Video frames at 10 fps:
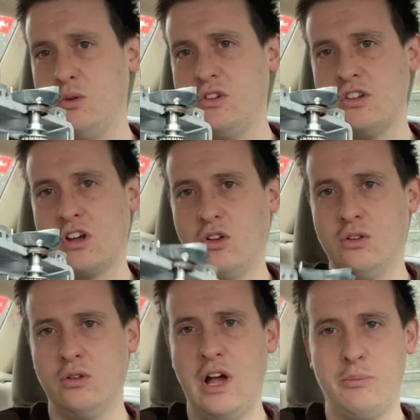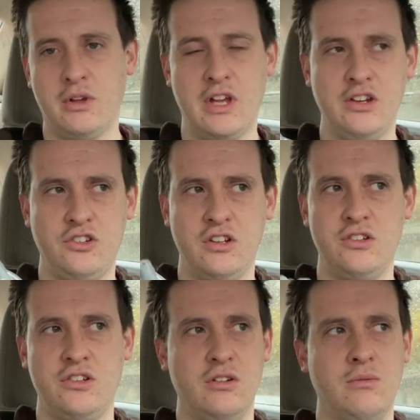duty cycle
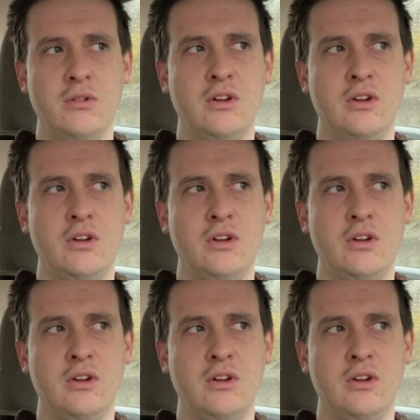applications, and